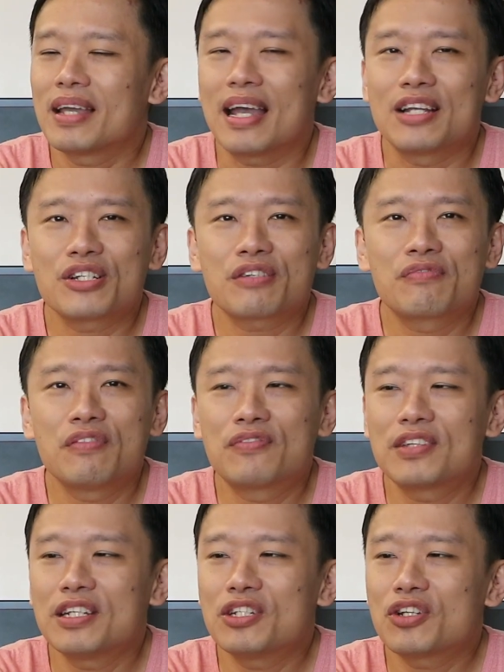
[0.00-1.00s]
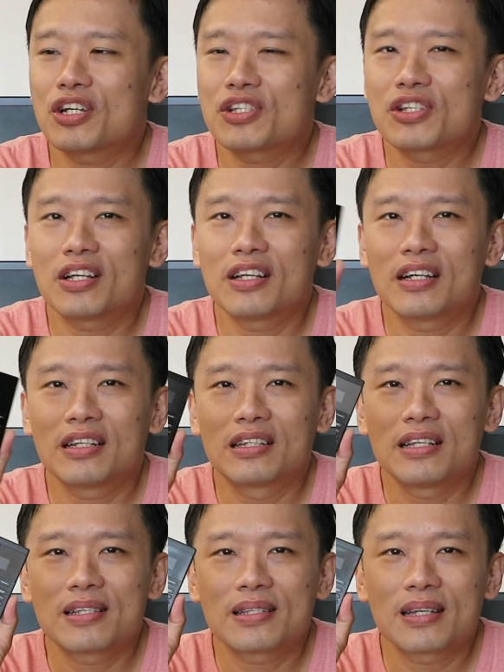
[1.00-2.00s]
At just $15
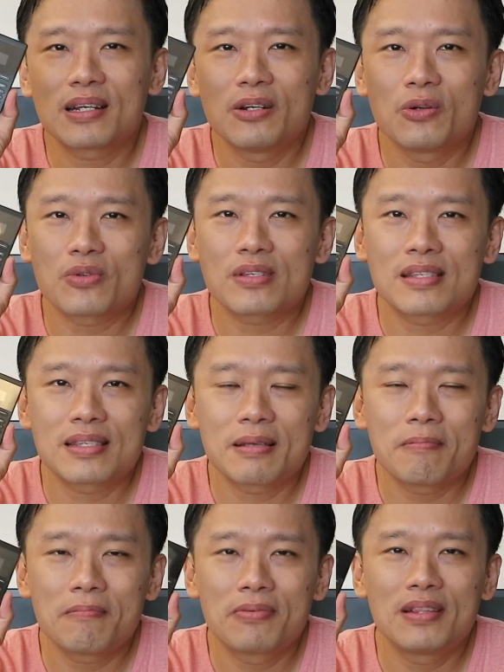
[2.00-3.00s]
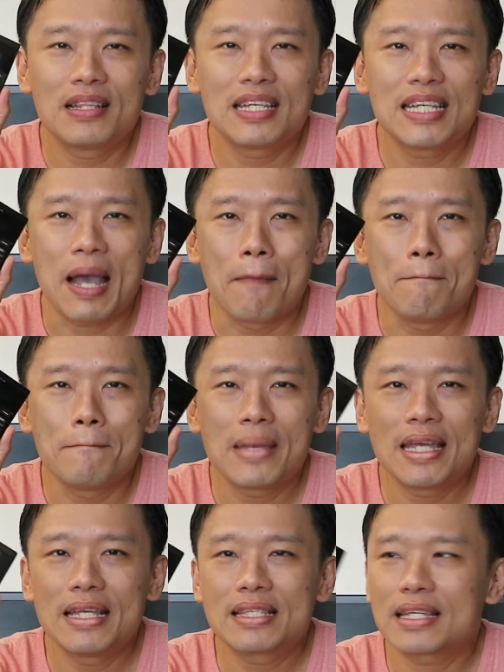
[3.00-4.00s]
this thing looks simply
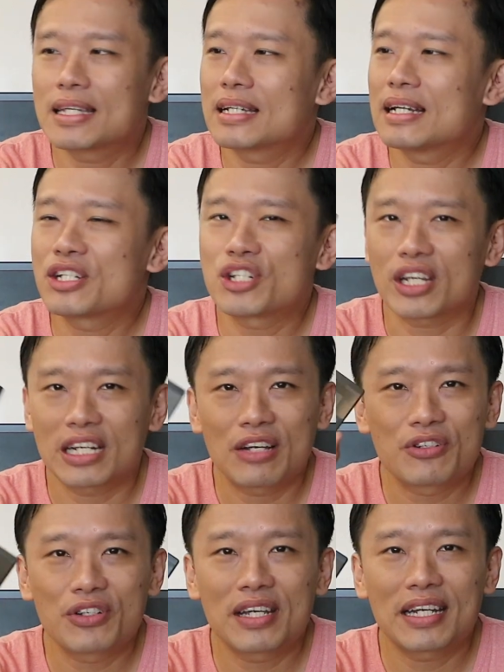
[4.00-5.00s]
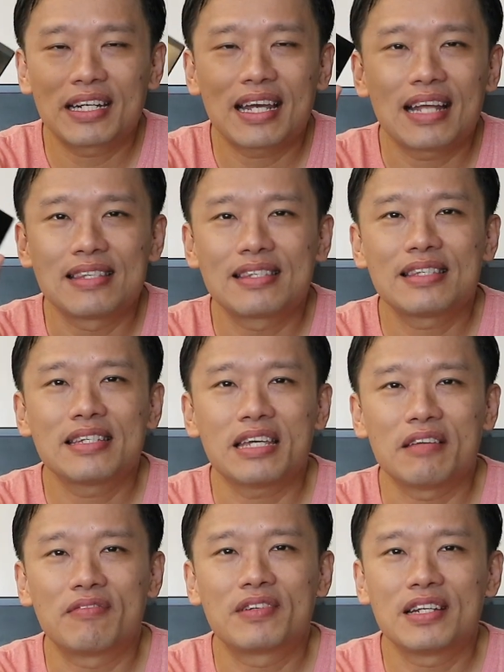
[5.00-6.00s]
amazing. Let's check it out together and
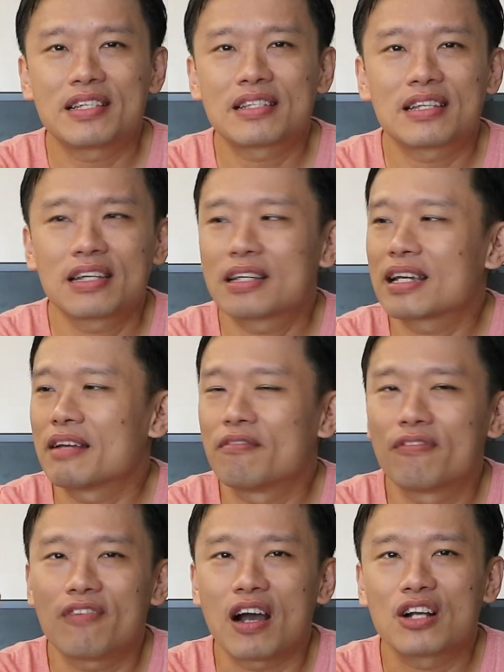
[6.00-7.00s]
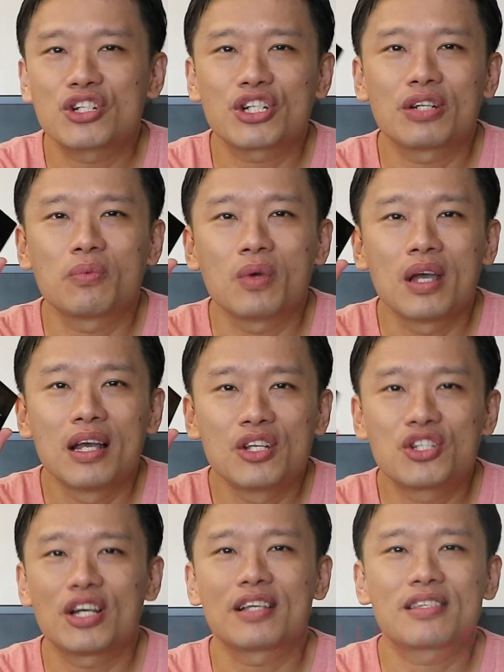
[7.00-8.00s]
see if this thing can function
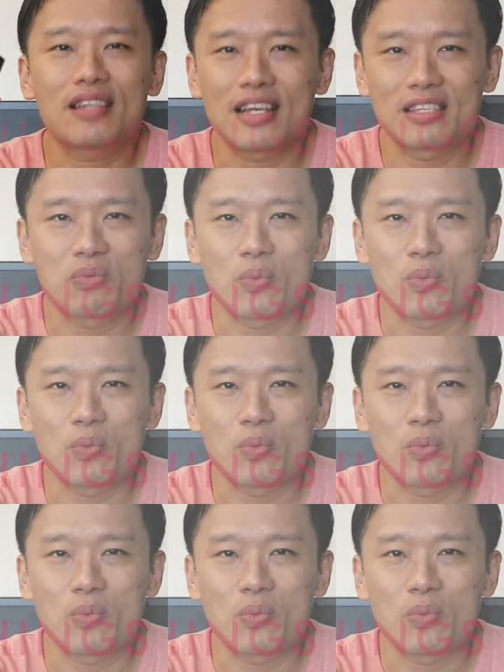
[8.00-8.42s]
just as